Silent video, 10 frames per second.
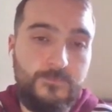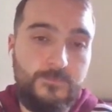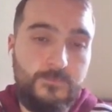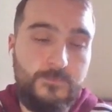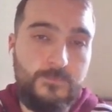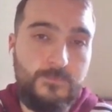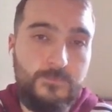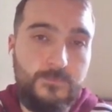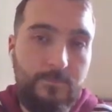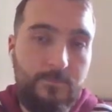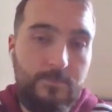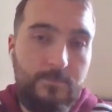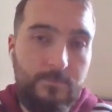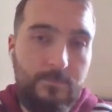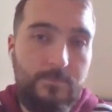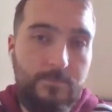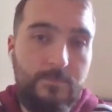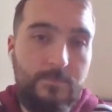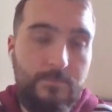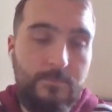
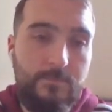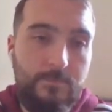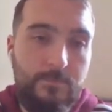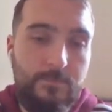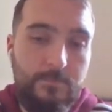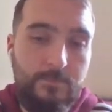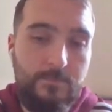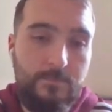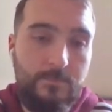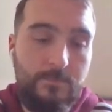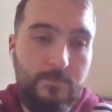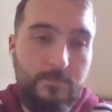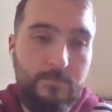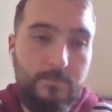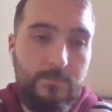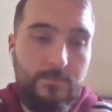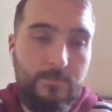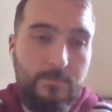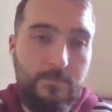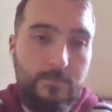
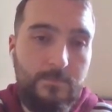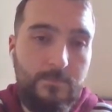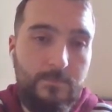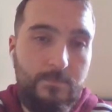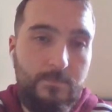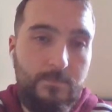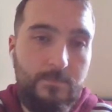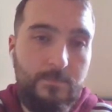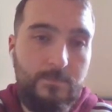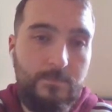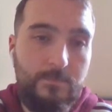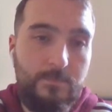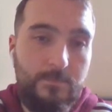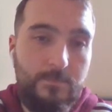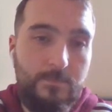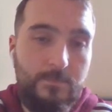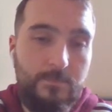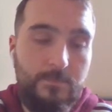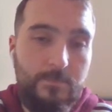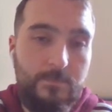
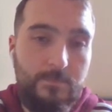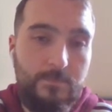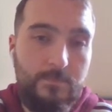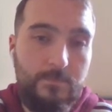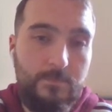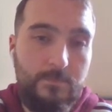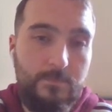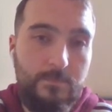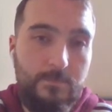[no speech]